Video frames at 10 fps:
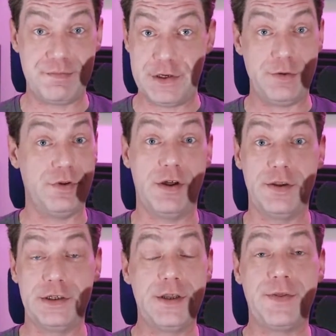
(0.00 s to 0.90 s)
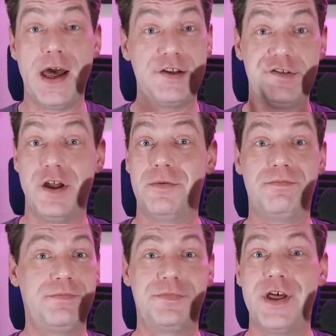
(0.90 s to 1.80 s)
you lot that did that, so
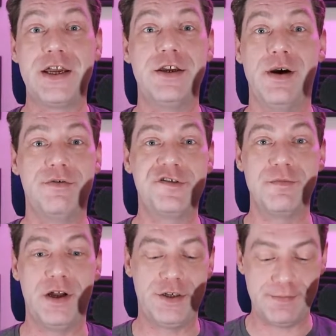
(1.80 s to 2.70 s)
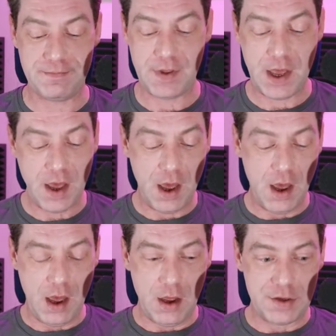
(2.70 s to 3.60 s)
thank you ever so much.
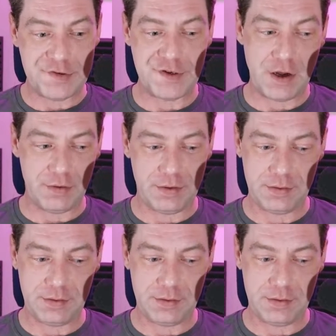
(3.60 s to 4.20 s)
So